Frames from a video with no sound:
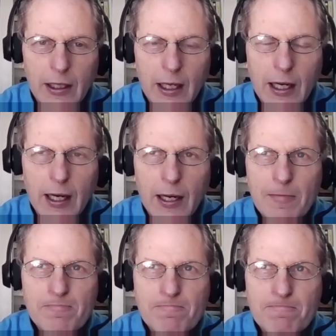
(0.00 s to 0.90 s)

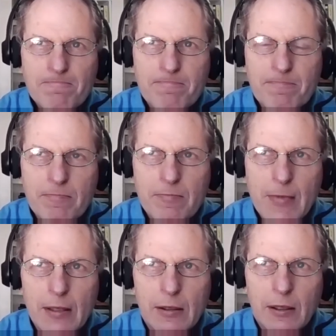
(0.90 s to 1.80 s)
um,
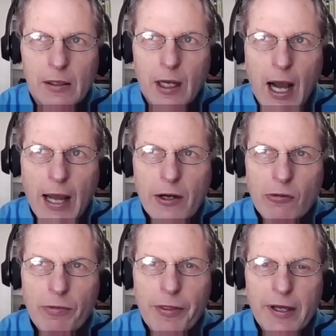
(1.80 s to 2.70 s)
I
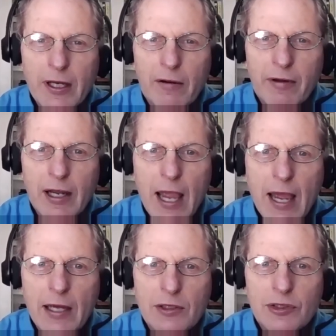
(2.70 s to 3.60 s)
don't think of it
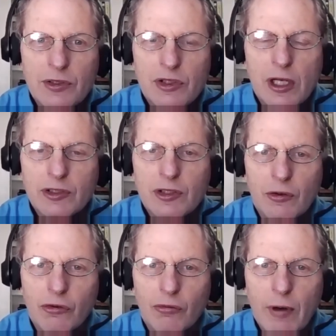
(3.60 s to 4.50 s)
as just a
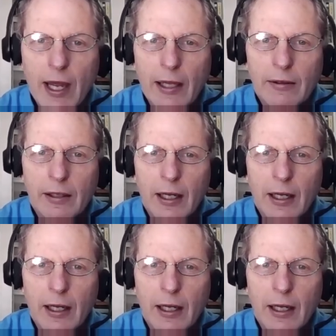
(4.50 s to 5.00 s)
threat.